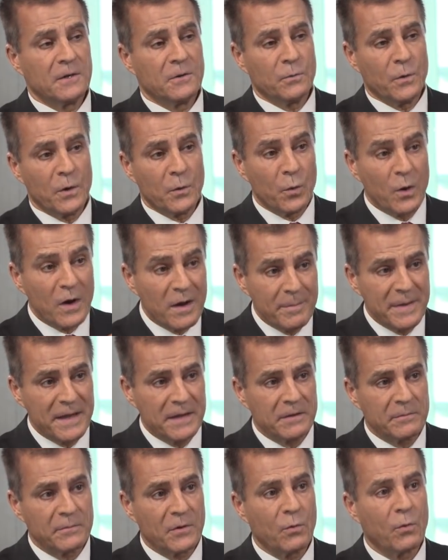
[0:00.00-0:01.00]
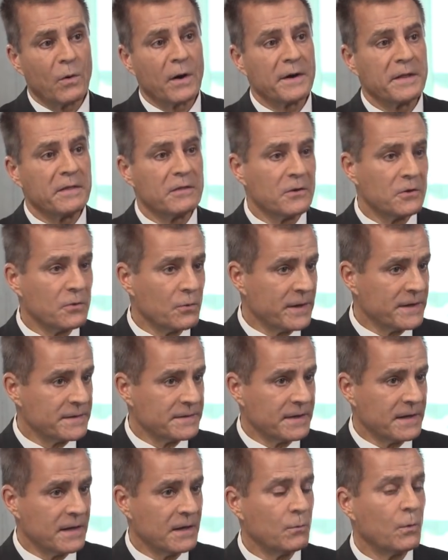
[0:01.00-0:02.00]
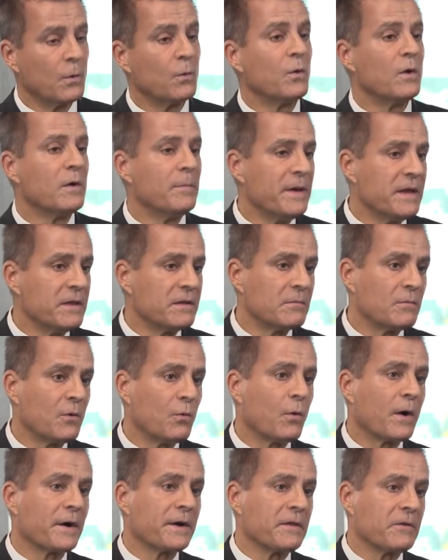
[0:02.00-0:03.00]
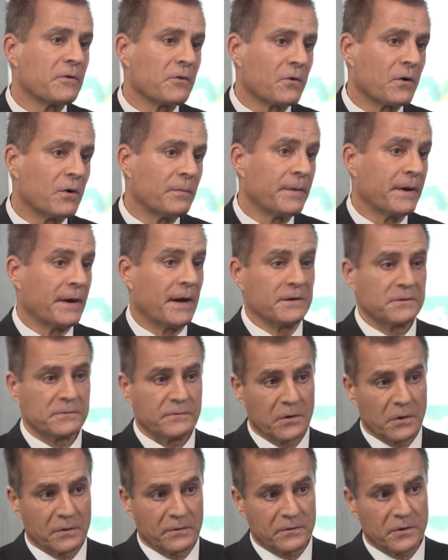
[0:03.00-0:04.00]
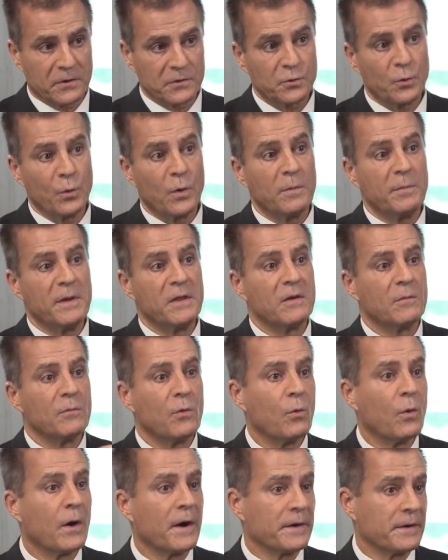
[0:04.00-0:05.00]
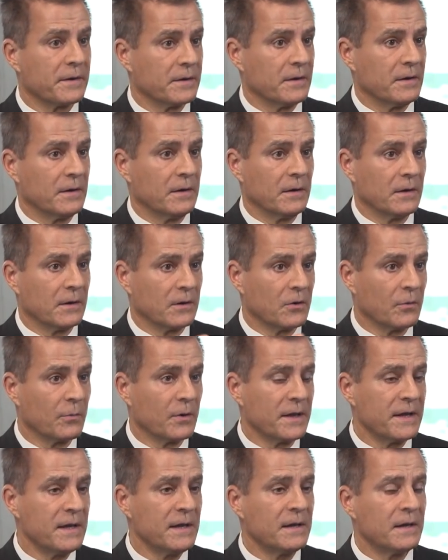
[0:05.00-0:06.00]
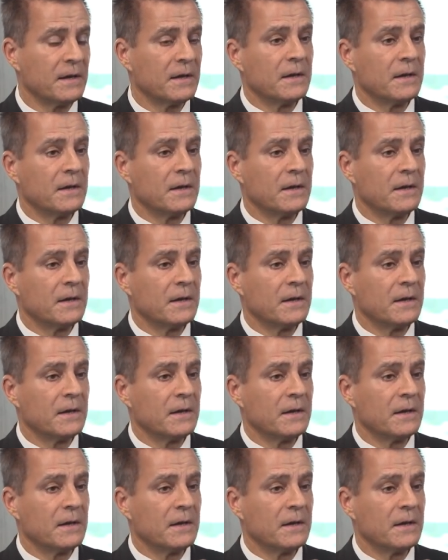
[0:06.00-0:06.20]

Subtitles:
We will be number one in the USA, we will be number one in Europe, of course we will be number one globally.